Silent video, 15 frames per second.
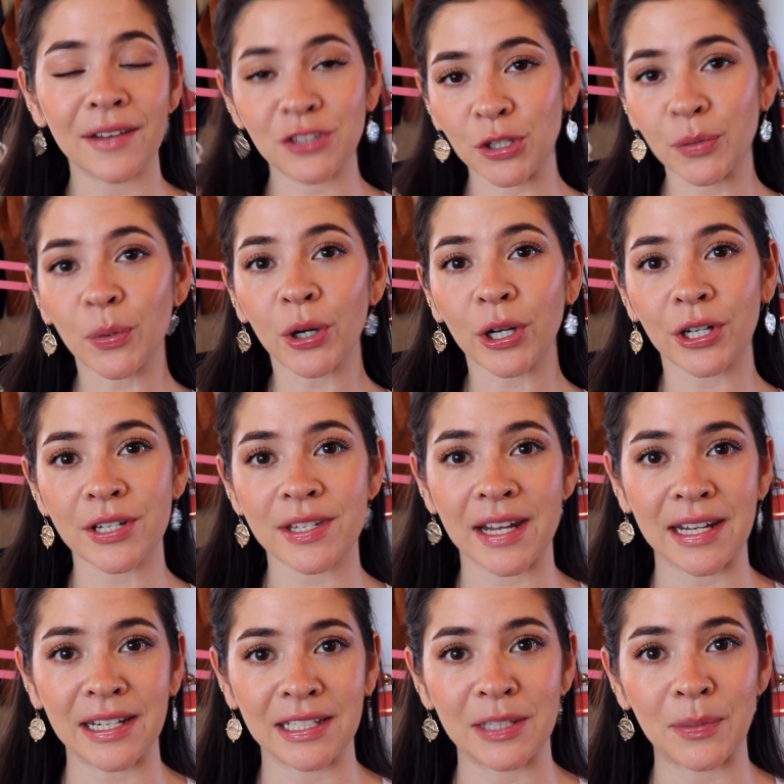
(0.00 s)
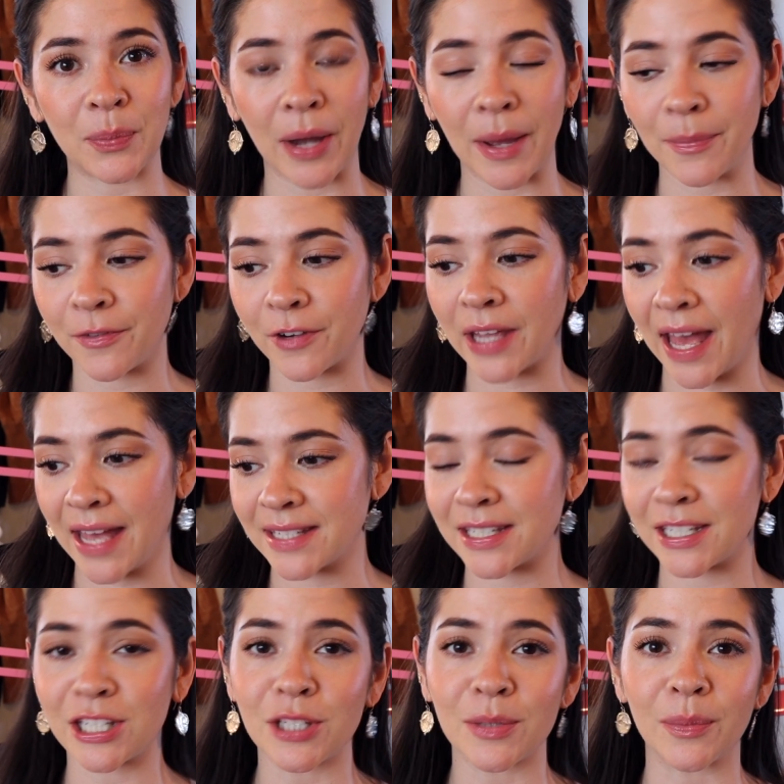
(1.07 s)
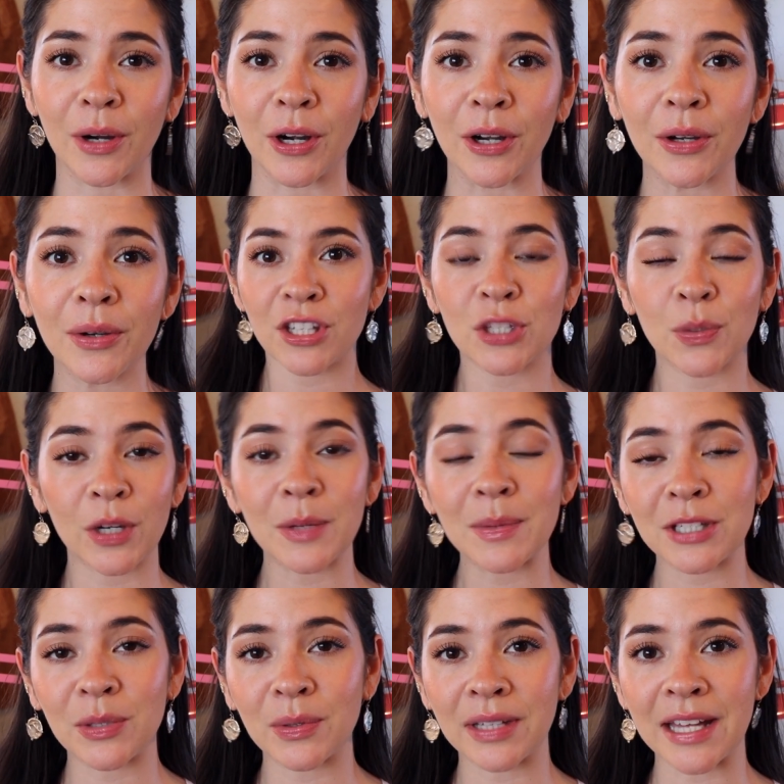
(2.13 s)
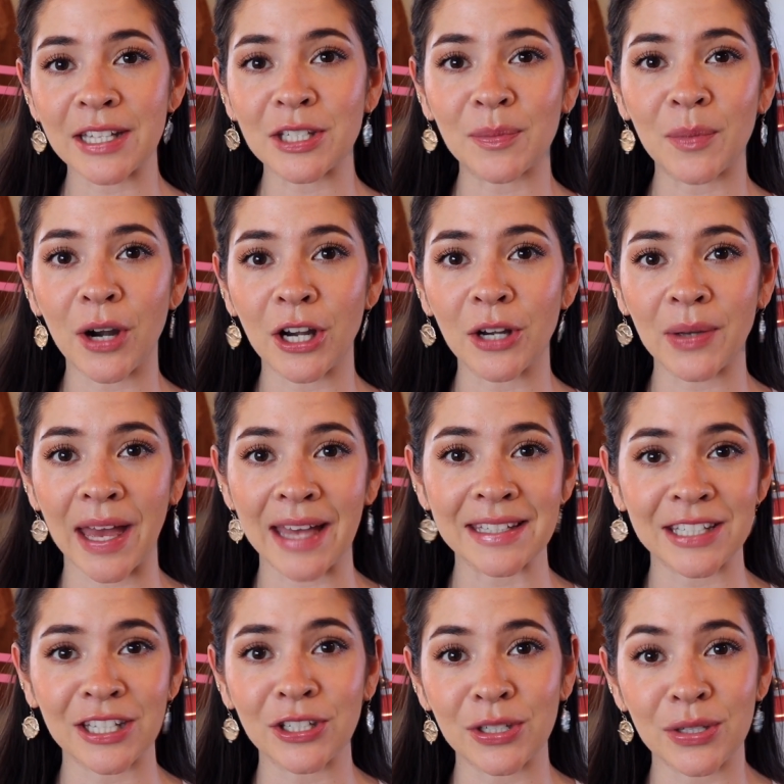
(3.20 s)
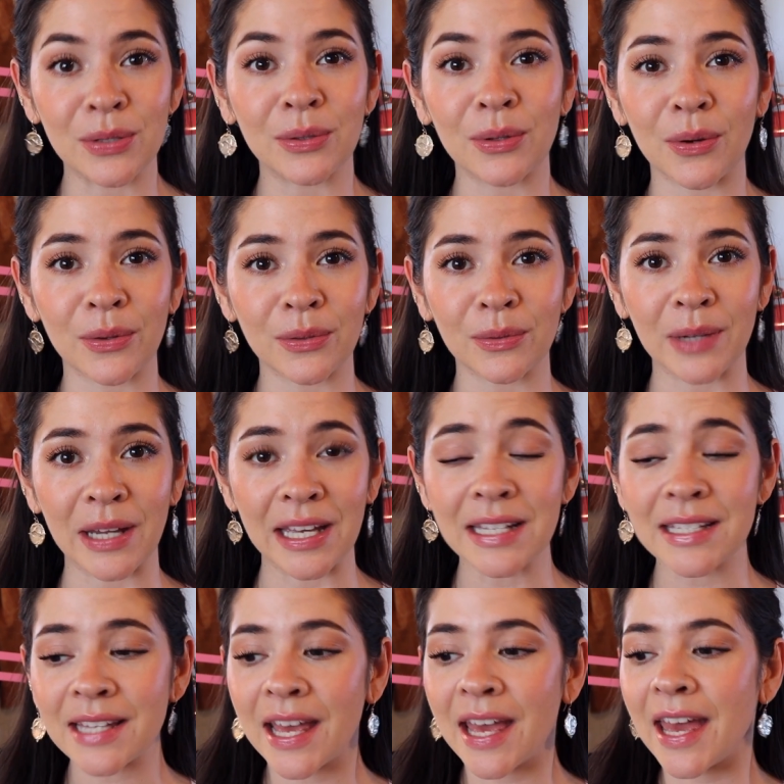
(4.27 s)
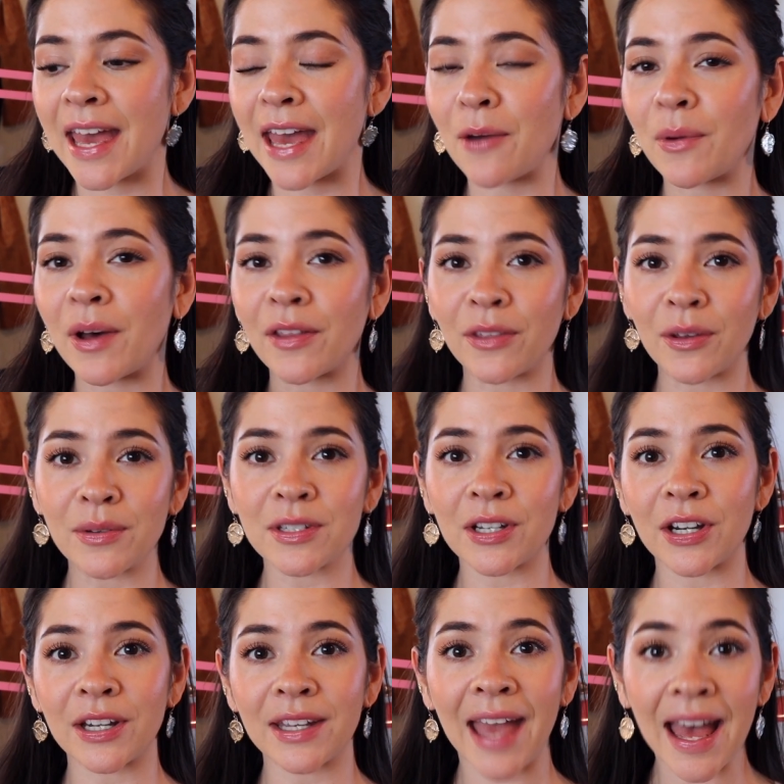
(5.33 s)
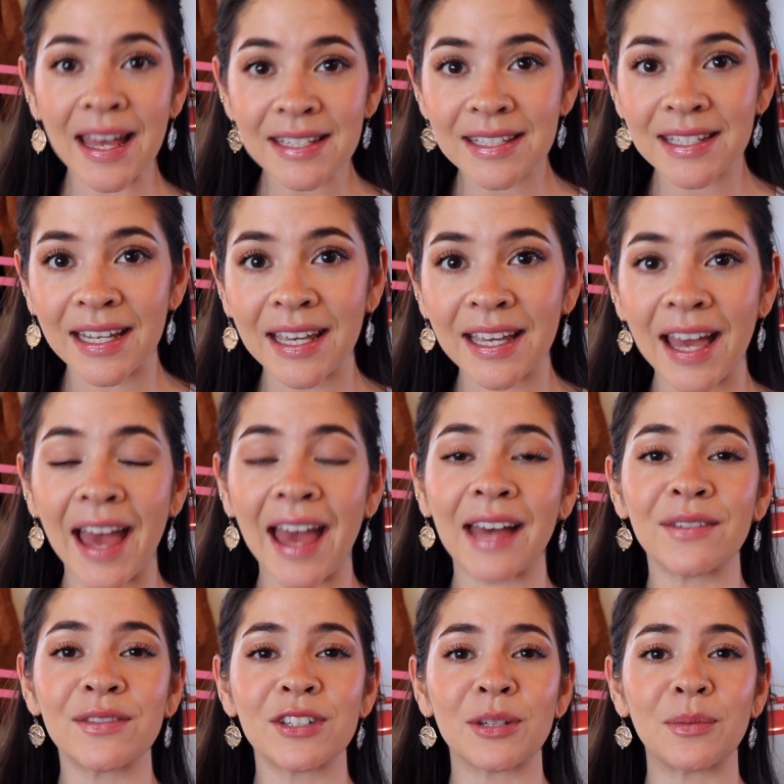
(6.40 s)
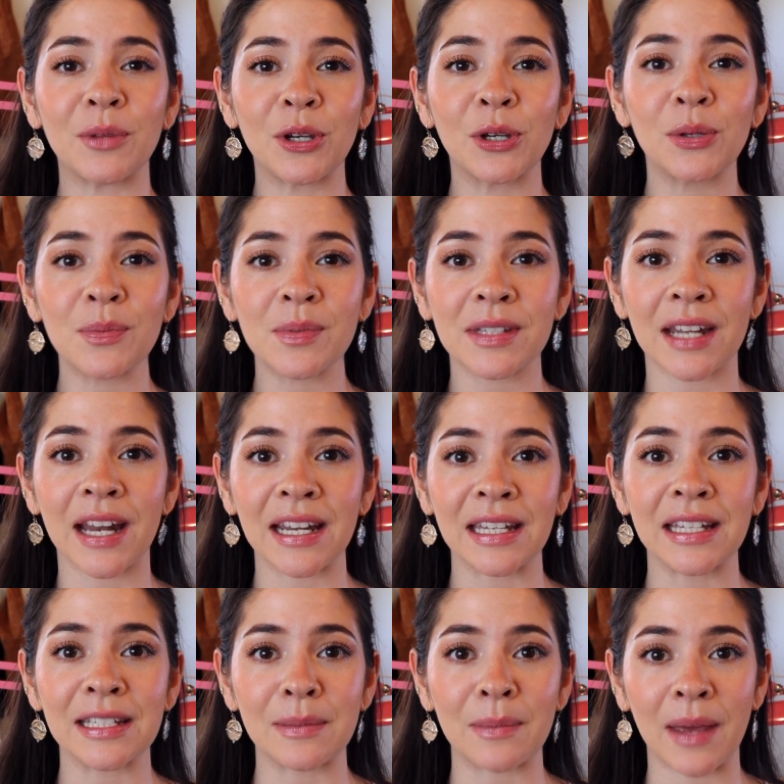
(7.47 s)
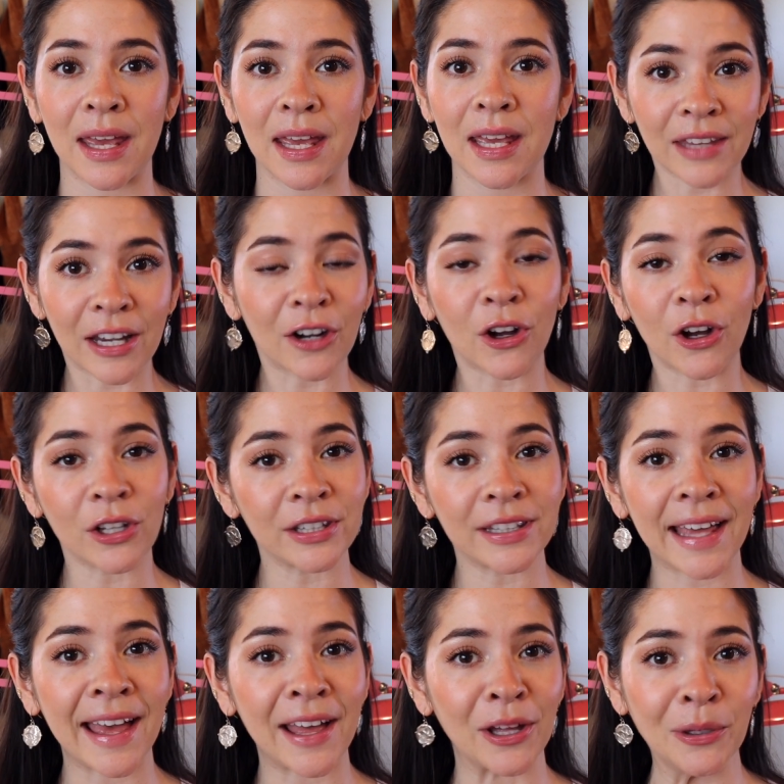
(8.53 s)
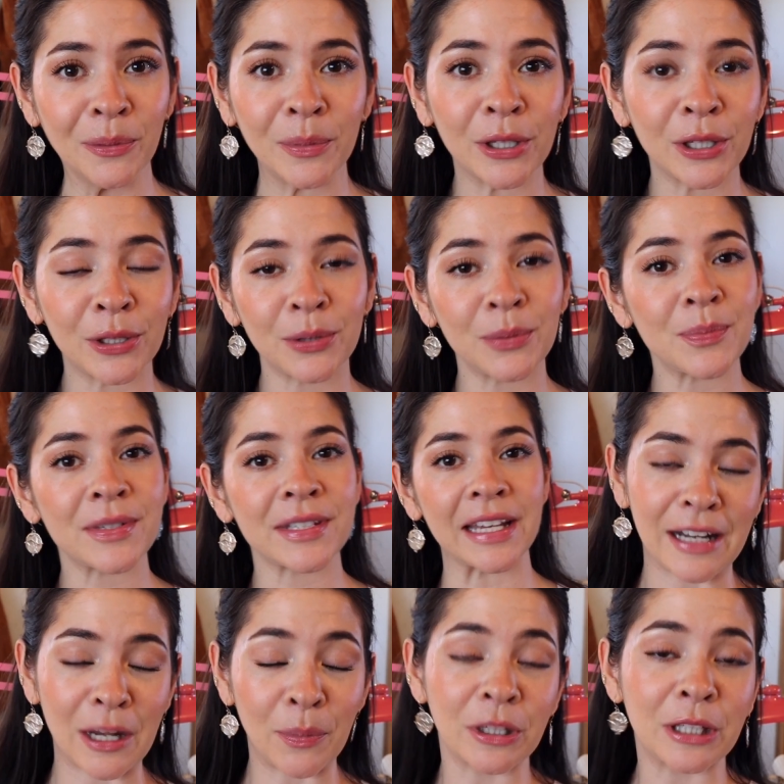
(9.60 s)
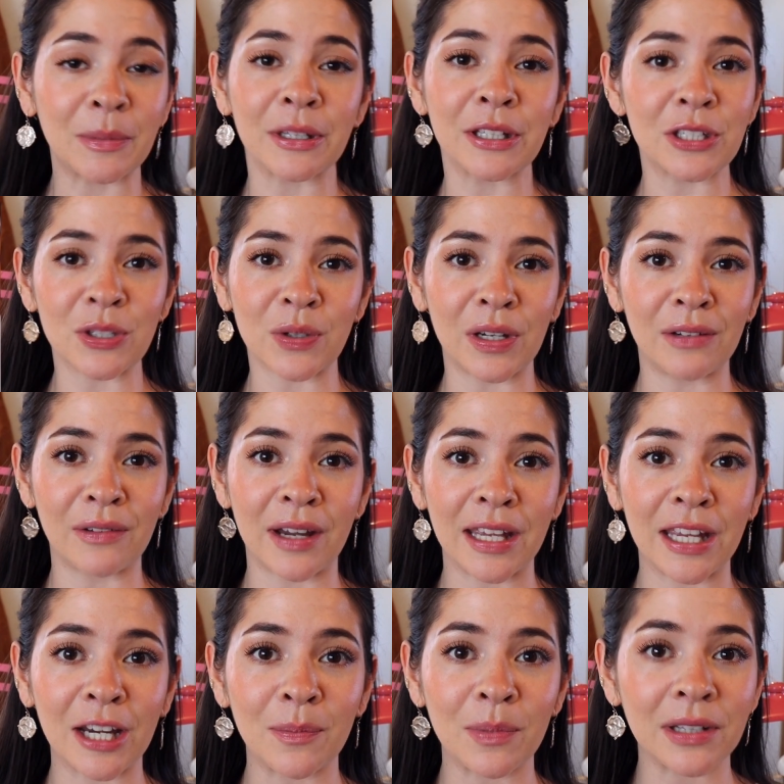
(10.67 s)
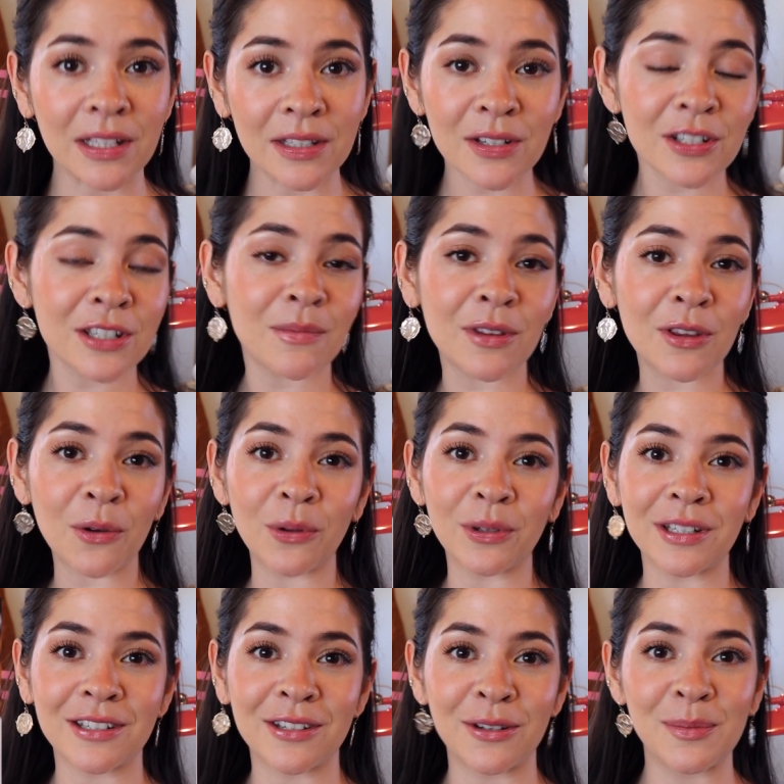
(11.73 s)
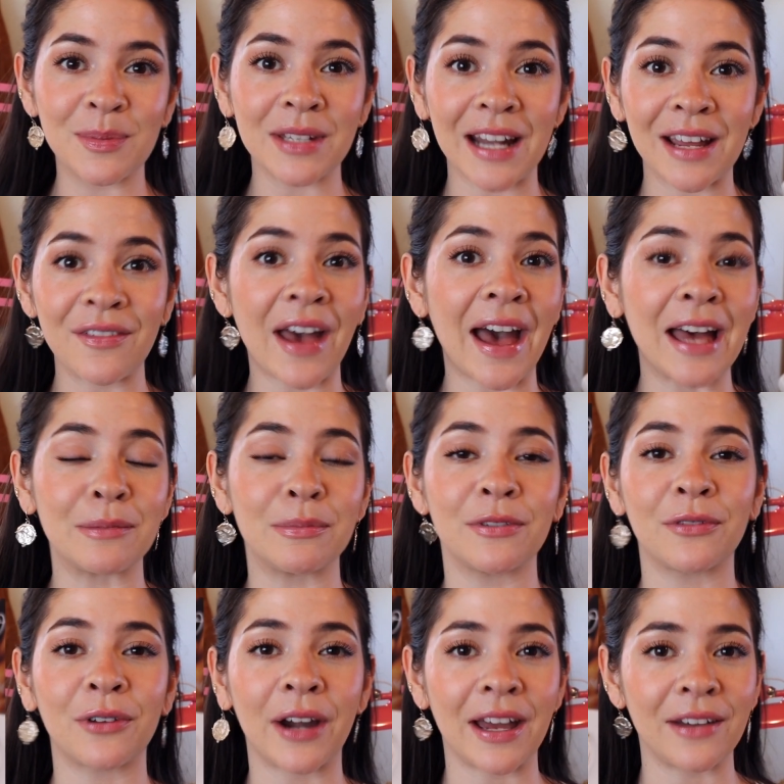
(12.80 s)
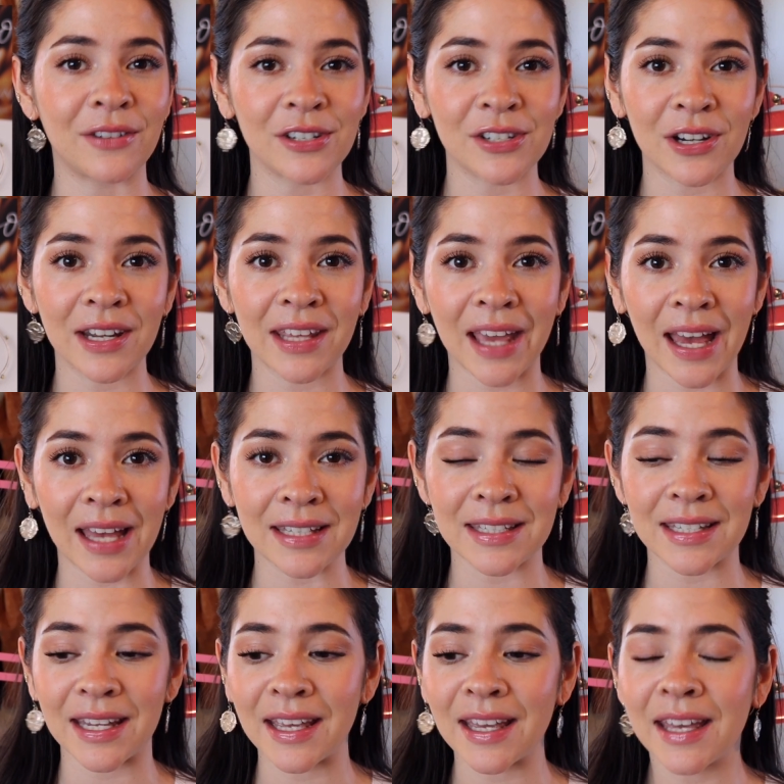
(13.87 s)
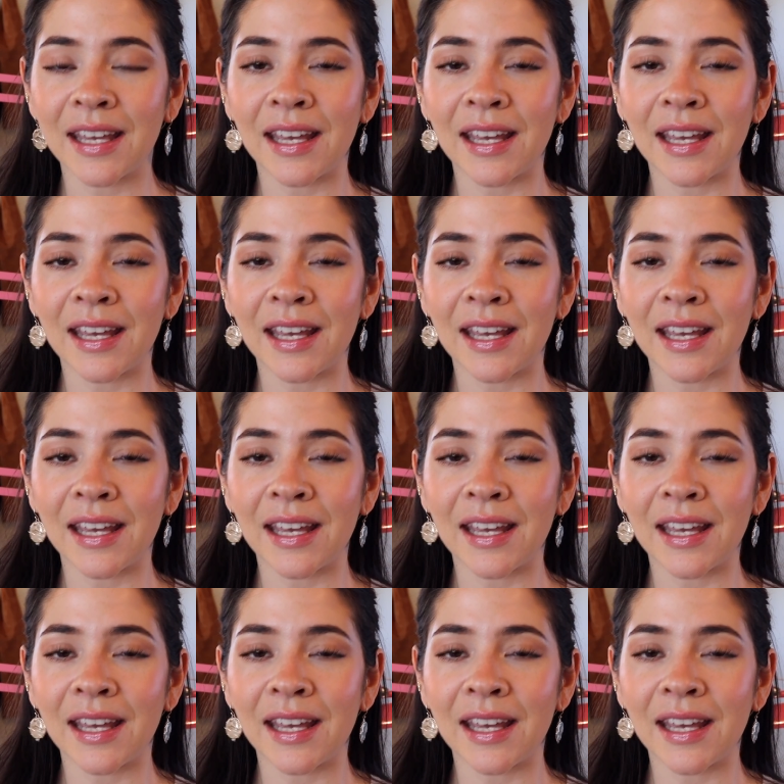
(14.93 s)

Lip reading: have 2 more orders that I need to prep for casting tomorrow. So we're gonna be doing that tomorrow, casting 2 gold rings. And while those are casting, I have some hoops that I need to make. They're called the helm hoops, and I'll put them on the screen right here, but these are some some of the oldest hoops that I've had before I ever started casting.